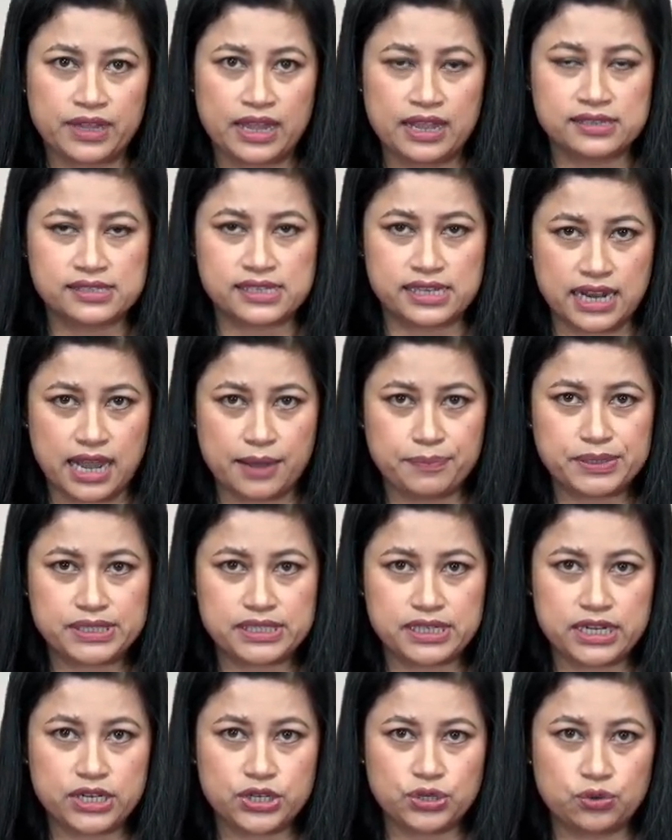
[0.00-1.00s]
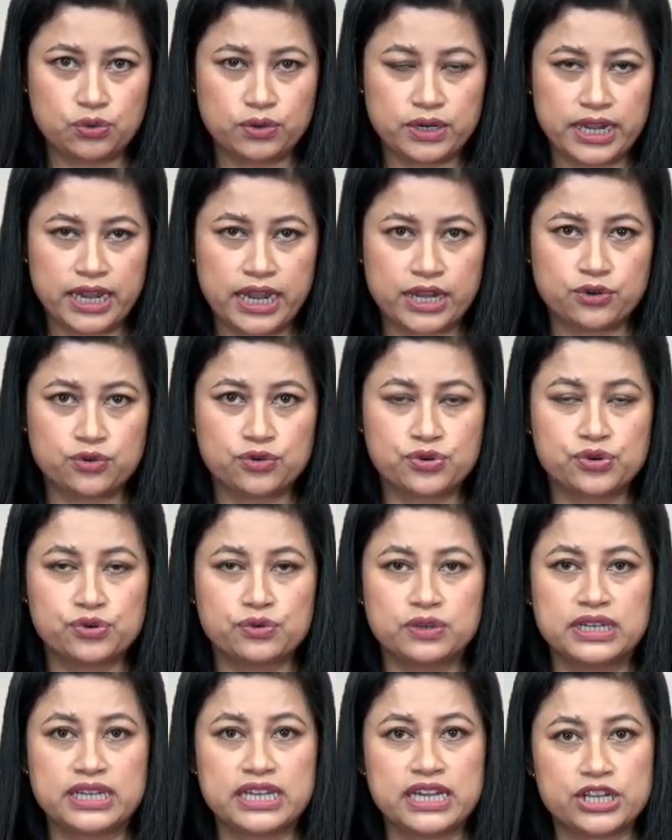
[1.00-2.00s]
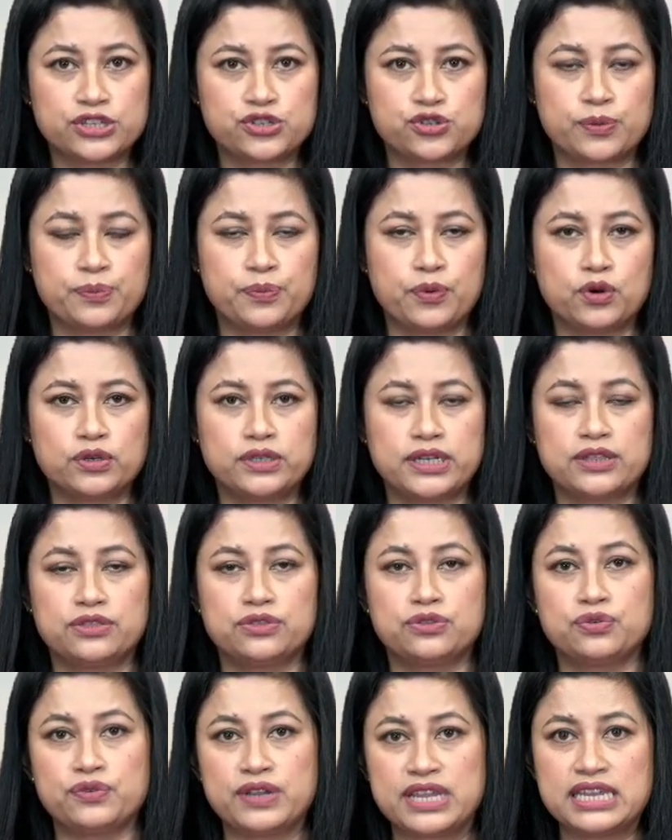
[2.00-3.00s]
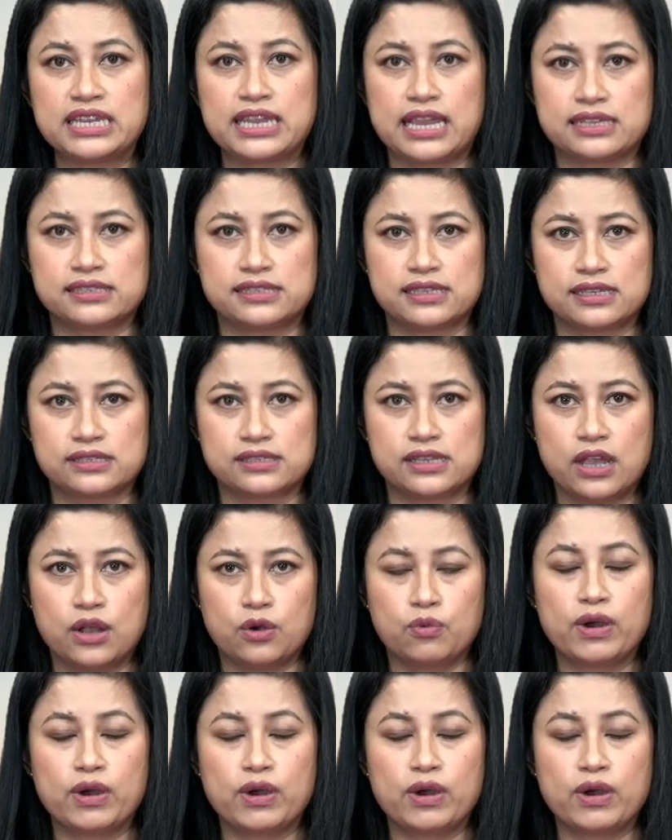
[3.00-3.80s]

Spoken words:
Senapati, None and Ukhrul each reported 3 cases,